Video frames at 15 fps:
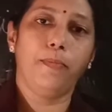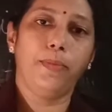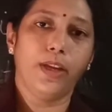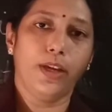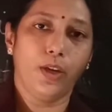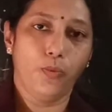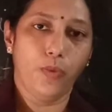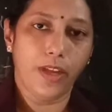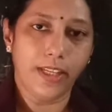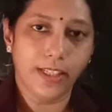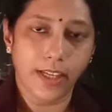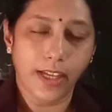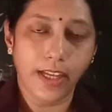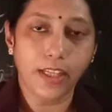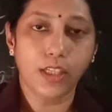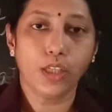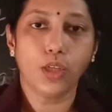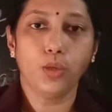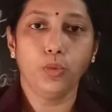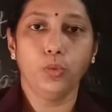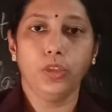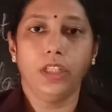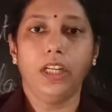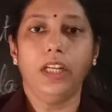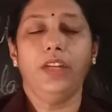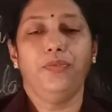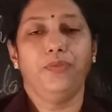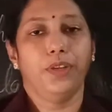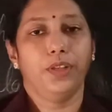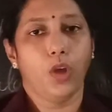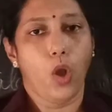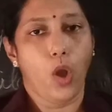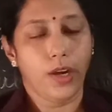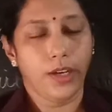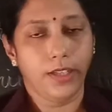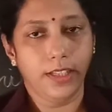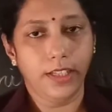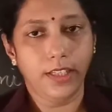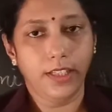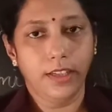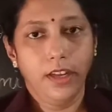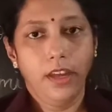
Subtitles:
blood vessels to the different organs